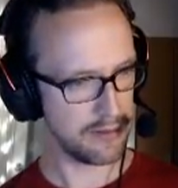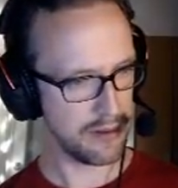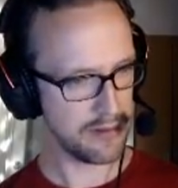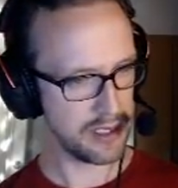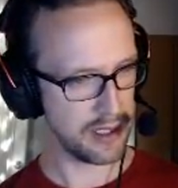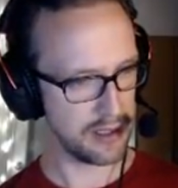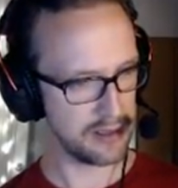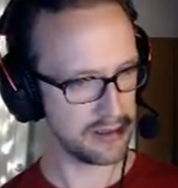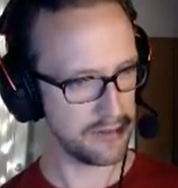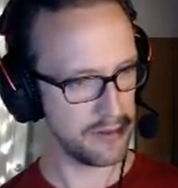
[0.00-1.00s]
Okay,
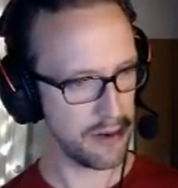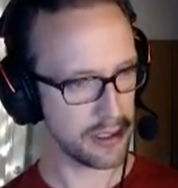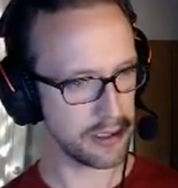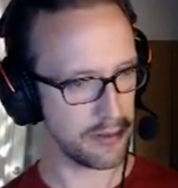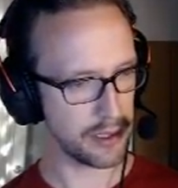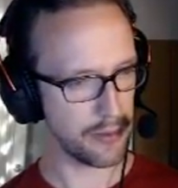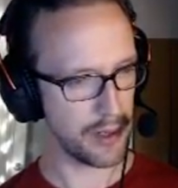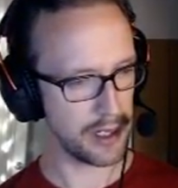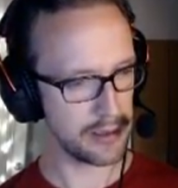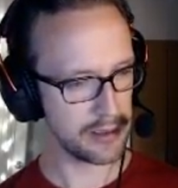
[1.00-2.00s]
so if you are going
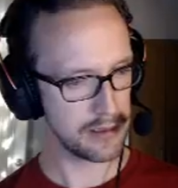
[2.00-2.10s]
away,